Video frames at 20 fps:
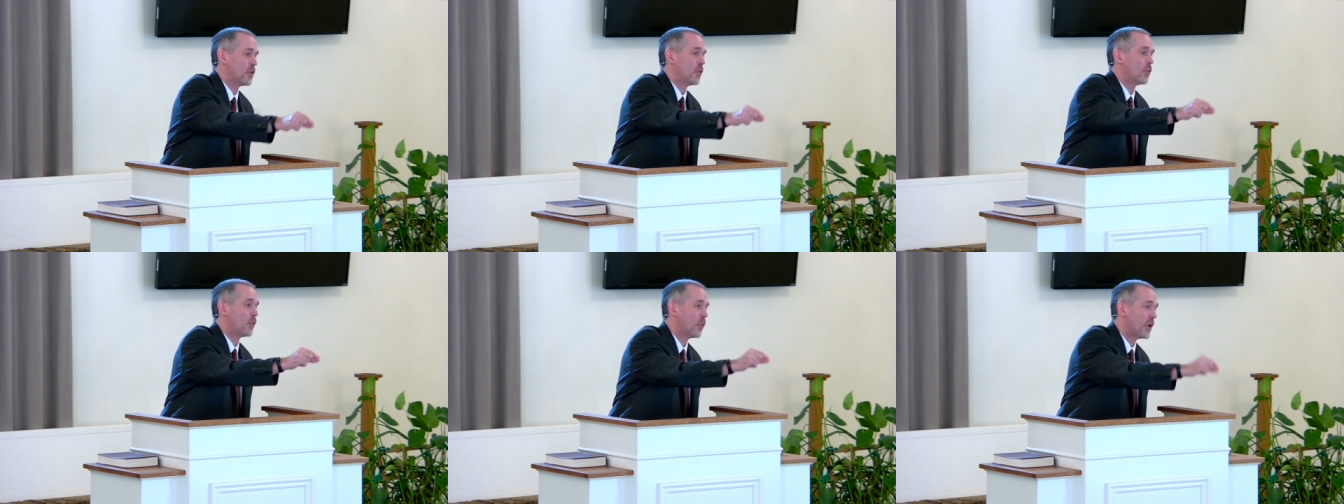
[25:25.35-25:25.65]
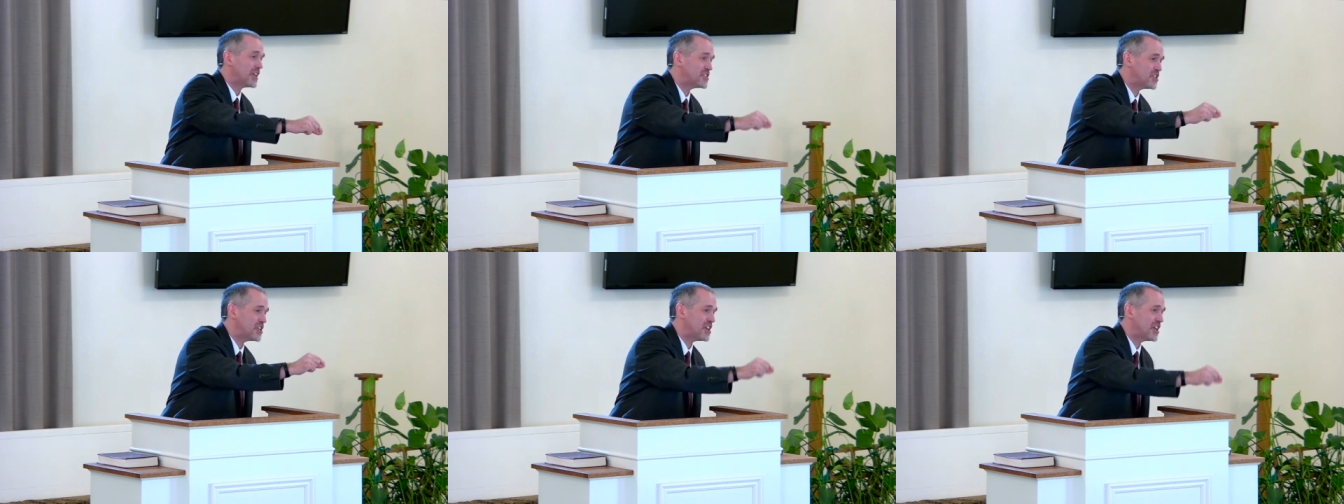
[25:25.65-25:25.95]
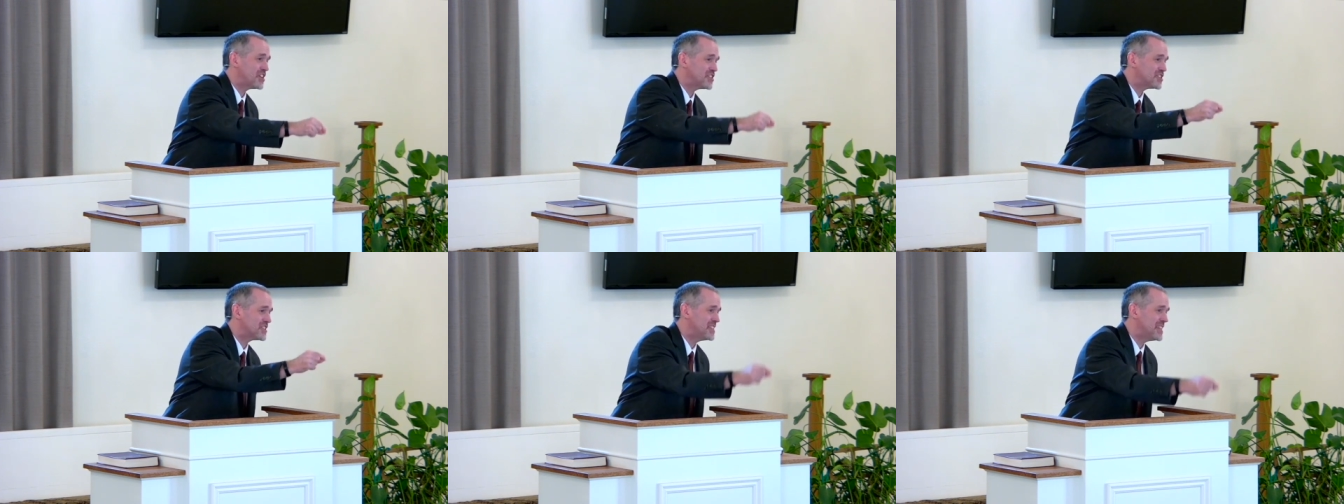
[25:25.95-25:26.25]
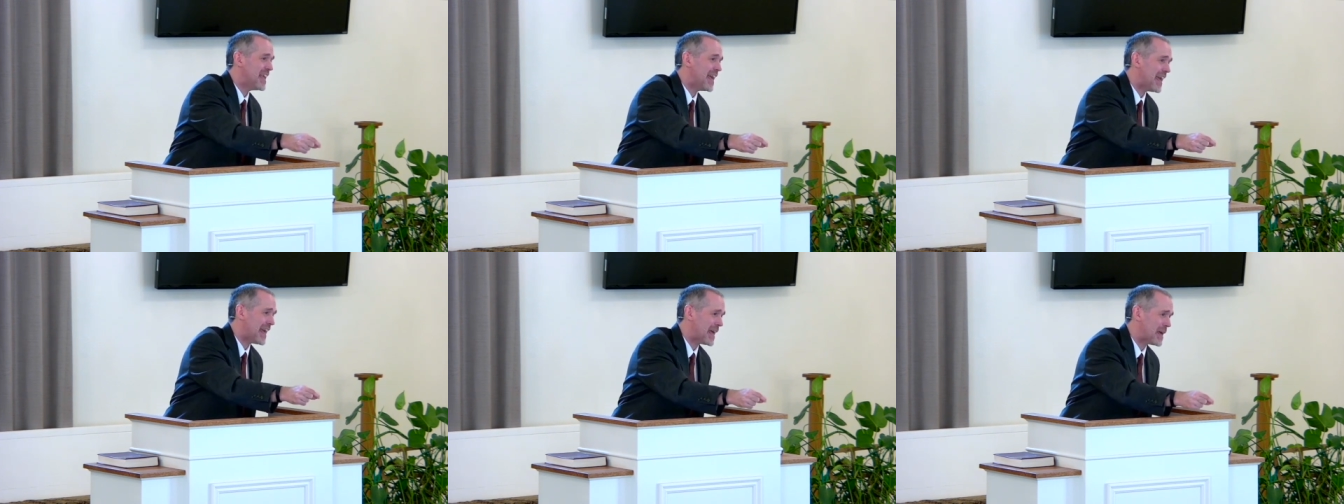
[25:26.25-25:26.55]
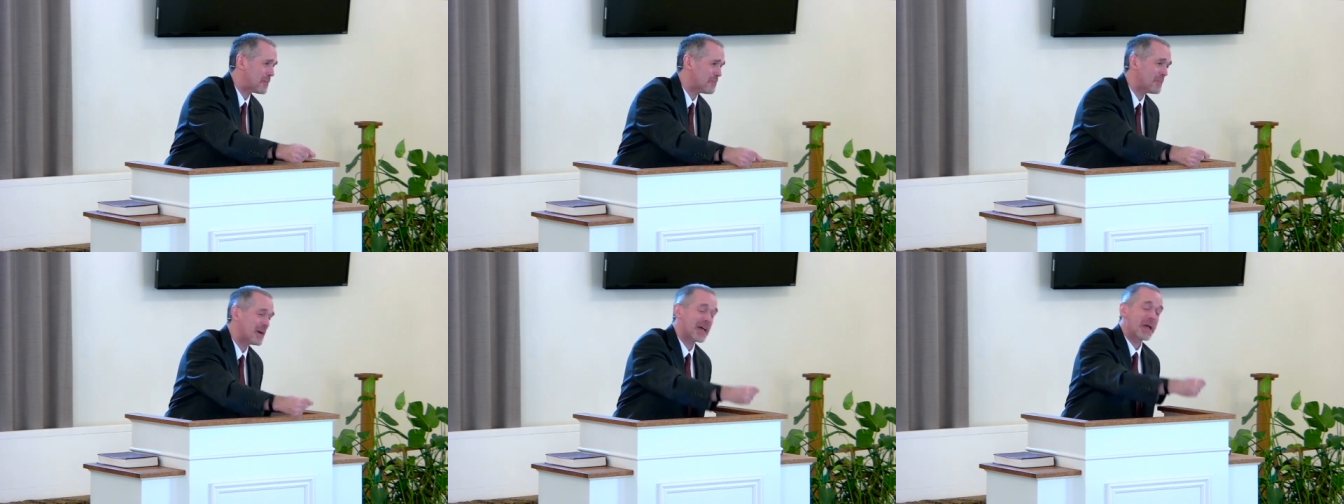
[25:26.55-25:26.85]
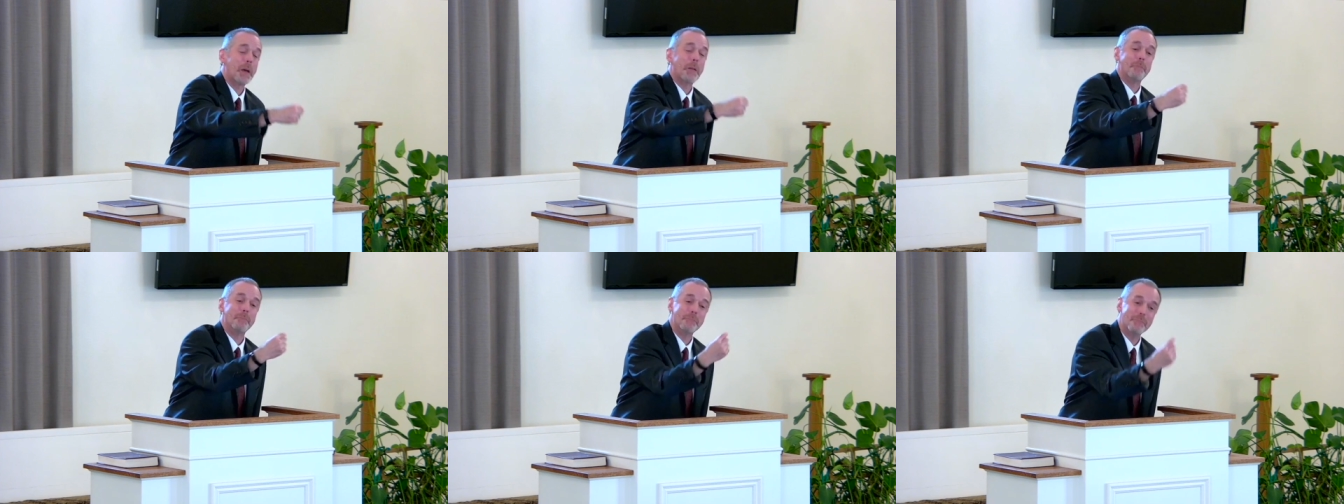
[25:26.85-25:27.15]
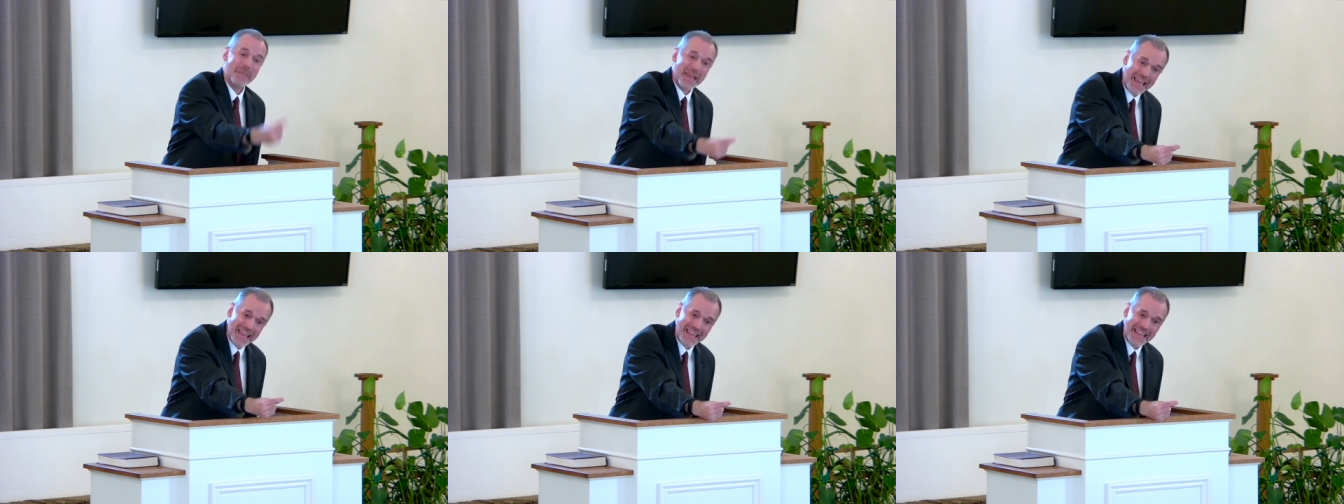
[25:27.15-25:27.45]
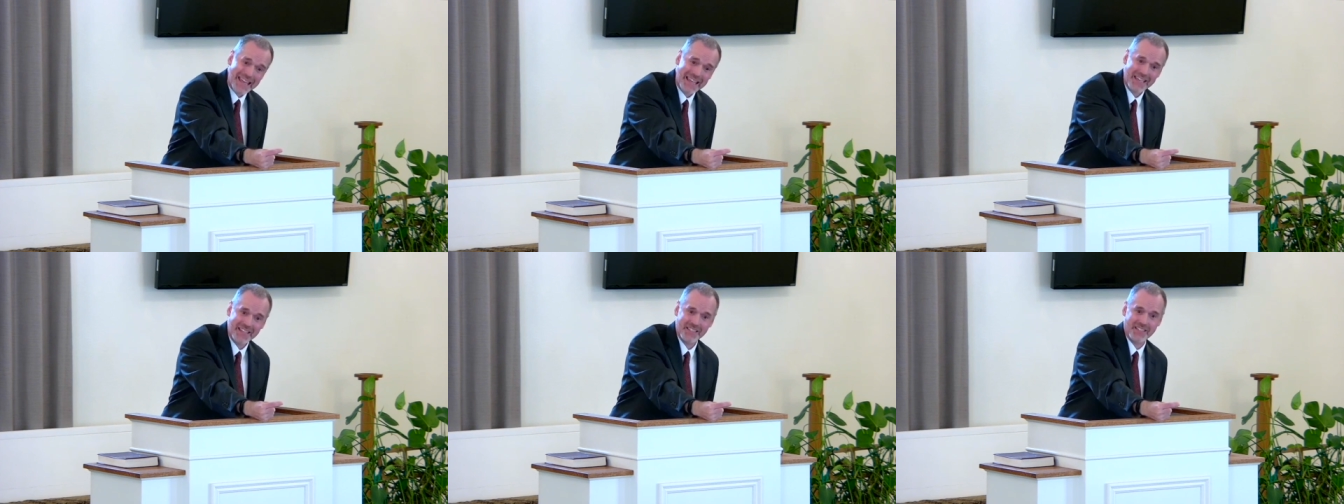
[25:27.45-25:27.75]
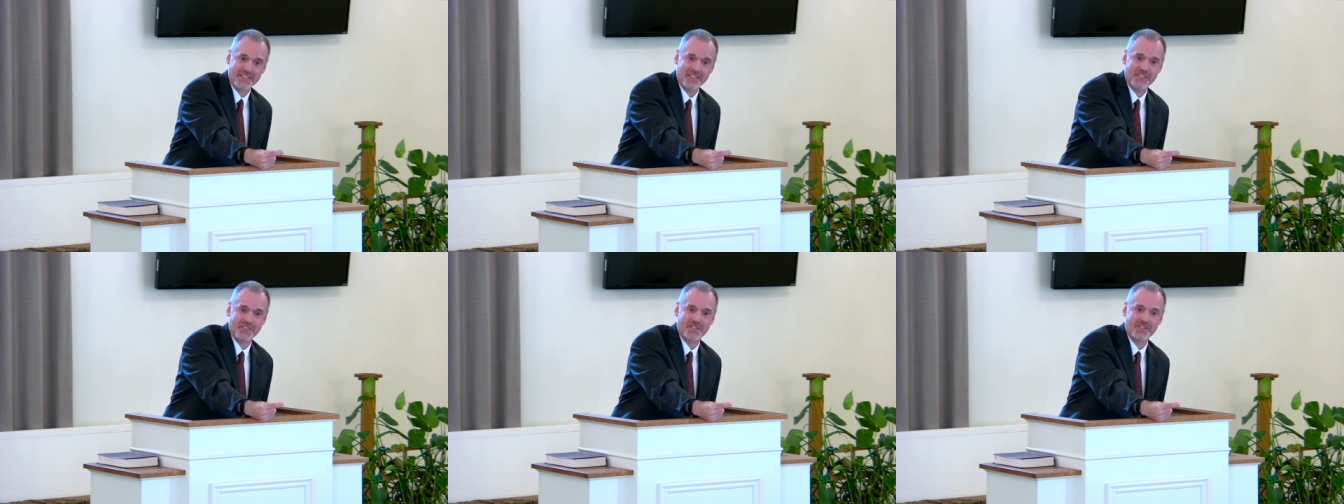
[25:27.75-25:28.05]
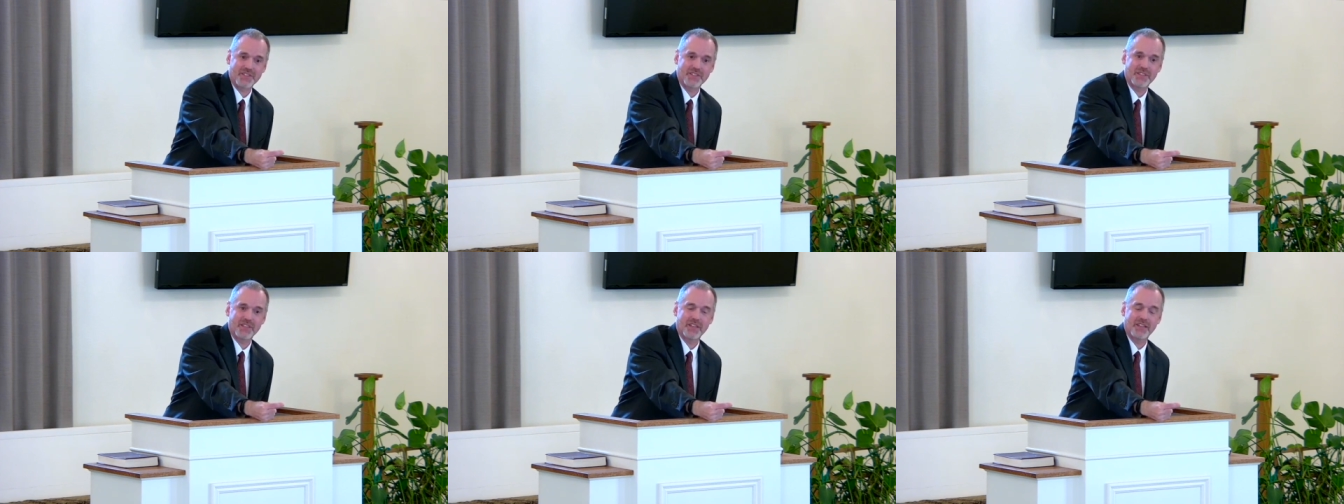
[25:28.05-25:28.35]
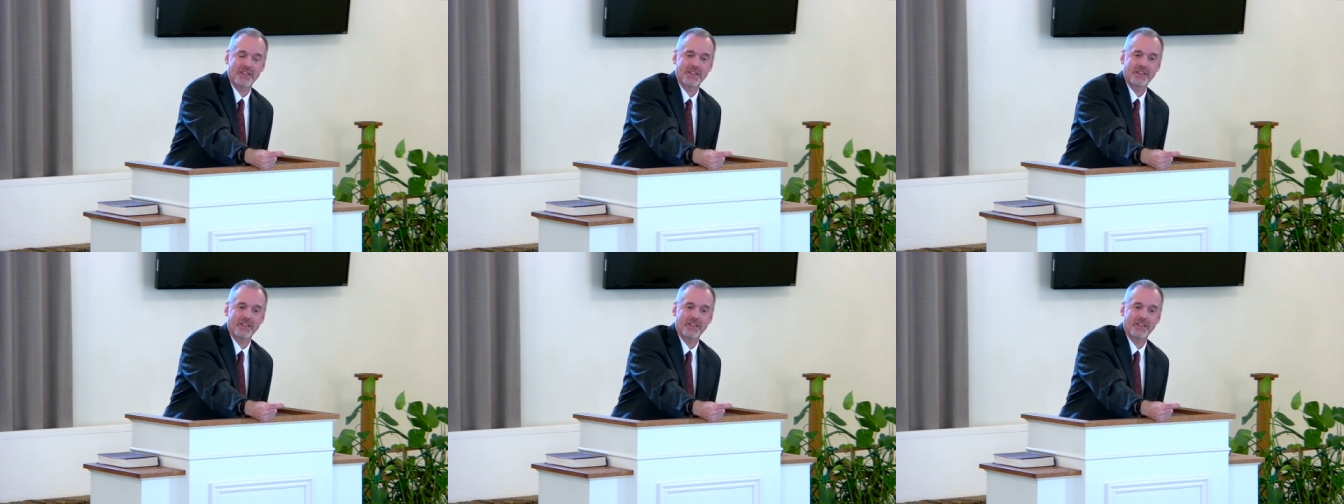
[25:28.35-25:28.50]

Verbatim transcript: which his name means.